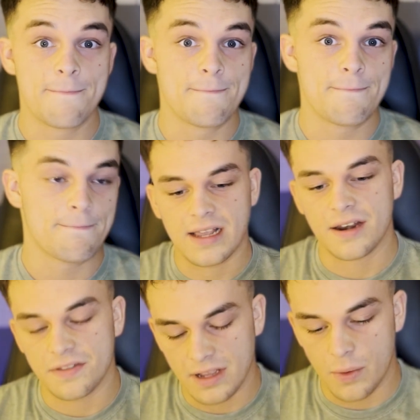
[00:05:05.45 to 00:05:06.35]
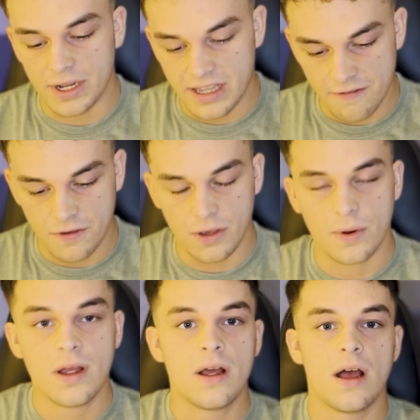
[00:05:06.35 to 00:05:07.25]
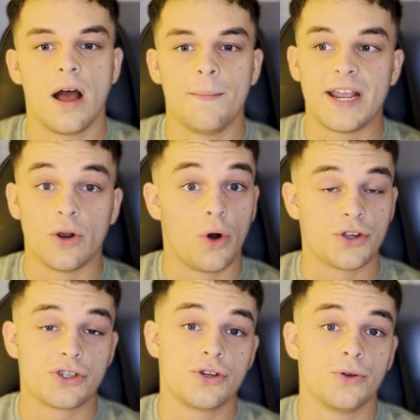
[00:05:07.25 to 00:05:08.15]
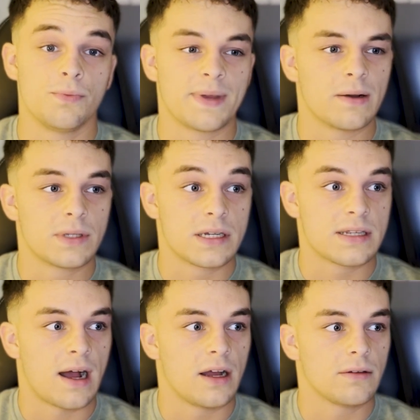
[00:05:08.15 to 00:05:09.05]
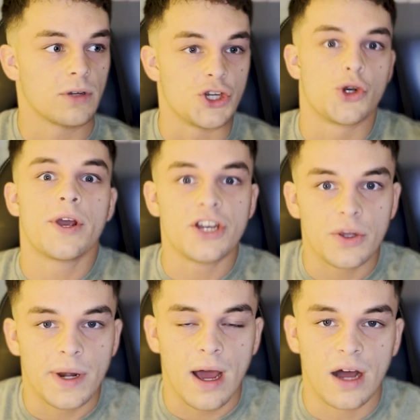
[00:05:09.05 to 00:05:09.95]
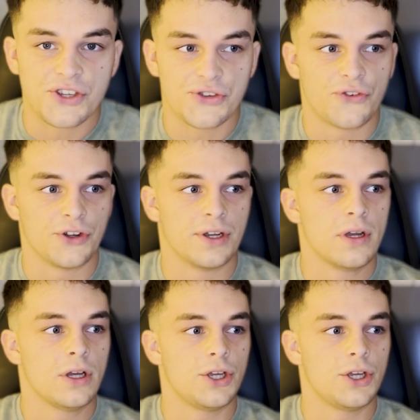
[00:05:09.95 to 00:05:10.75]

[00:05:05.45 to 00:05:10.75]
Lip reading: And the last kind of thing I want to give you in order to be able to start enjoying doing hard stuff and,